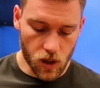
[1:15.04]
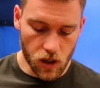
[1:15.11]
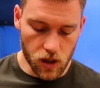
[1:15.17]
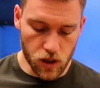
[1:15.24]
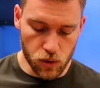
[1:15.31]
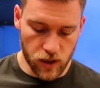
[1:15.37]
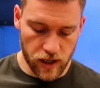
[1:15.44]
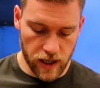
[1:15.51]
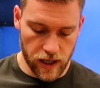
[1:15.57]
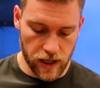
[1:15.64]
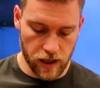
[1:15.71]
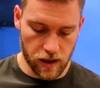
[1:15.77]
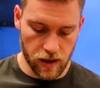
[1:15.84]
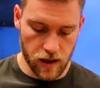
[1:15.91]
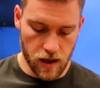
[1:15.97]
you
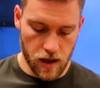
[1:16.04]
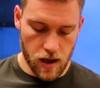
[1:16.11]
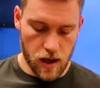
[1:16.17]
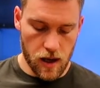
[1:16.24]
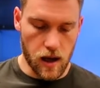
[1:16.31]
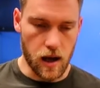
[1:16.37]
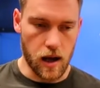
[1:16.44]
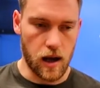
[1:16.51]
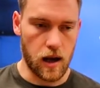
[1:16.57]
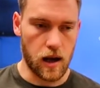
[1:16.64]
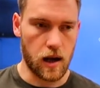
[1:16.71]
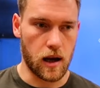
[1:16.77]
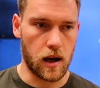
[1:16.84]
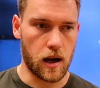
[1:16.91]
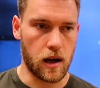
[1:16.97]
can
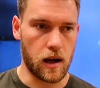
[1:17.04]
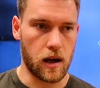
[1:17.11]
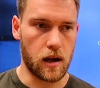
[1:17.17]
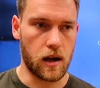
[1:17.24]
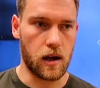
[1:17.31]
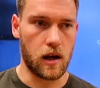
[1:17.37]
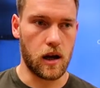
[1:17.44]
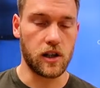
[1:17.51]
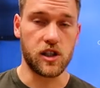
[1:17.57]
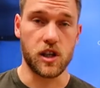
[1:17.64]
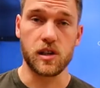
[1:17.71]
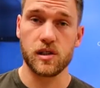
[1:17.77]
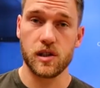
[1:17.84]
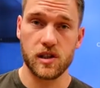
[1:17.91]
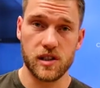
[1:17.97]

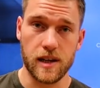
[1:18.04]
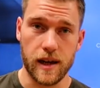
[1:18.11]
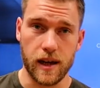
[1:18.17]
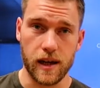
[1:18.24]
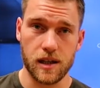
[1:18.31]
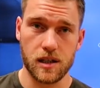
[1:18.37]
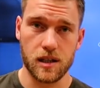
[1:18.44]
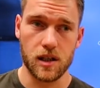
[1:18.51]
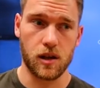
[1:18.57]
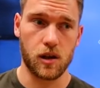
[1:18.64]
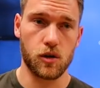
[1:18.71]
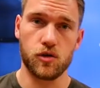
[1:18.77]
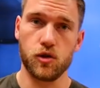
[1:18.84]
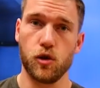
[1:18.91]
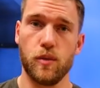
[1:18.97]
adjust the settings in the
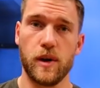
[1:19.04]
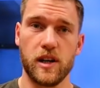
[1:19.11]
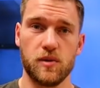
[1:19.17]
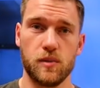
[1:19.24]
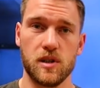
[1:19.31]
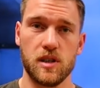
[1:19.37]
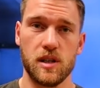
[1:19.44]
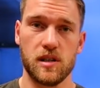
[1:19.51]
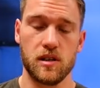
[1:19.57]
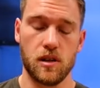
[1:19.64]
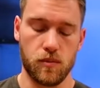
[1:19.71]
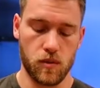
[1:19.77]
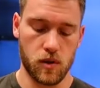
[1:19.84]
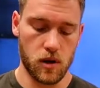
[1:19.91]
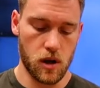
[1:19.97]
control management
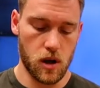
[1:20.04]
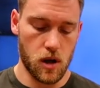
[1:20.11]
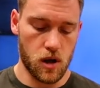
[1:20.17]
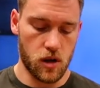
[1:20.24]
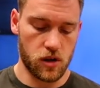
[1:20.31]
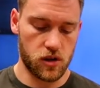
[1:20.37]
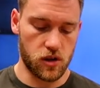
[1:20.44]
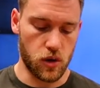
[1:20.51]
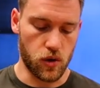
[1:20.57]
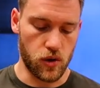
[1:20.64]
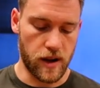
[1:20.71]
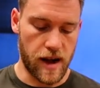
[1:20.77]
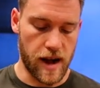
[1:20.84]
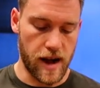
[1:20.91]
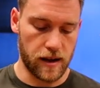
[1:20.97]
system so
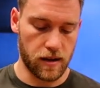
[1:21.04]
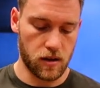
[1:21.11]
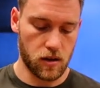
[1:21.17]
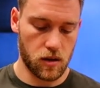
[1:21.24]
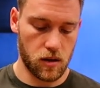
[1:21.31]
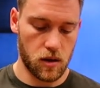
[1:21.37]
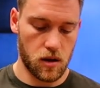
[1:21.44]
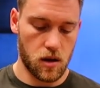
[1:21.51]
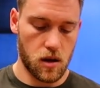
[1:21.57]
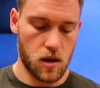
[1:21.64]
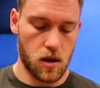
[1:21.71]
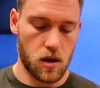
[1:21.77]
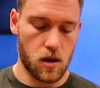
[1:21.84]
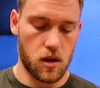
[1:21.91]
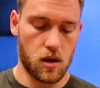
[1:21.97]
that
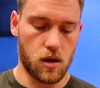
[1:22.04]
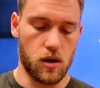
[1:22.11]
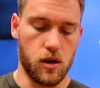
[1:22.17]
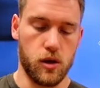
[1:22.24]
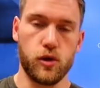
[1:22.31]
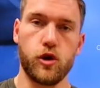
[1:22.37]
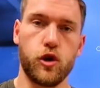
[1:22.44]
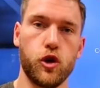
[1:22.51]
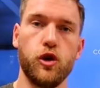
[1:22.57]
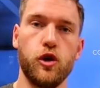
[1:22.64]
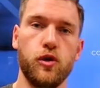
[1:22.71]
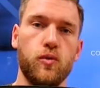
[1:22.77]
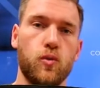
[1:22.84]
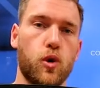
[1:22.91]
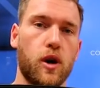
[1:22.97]
you
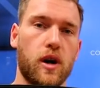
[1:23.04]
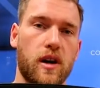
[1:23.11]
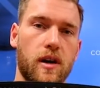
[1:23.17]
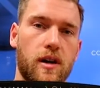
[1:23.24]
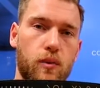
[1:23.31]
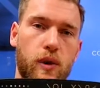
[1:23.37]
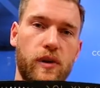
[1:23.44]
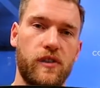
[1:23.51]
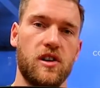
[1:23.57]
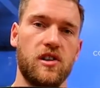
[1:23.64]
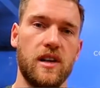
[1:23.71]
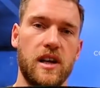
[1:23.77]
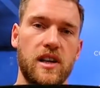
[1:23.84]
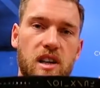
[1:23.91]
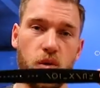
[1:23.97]
couldn't work with the
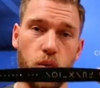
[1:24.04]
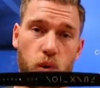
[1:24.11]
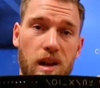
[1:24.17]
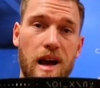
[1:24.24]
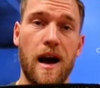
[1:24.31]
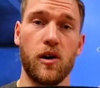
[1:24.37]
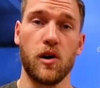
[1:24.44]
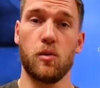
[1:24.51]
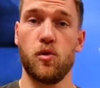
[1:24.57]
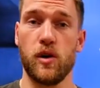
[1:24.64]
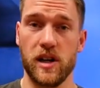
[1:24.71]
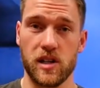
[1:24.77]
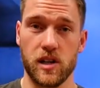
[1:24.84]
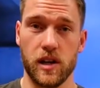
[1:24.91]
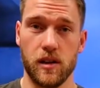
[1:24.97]
station without a
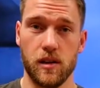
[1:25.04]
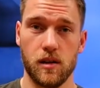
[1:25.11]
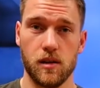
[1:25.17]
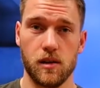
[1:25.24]
bracelet.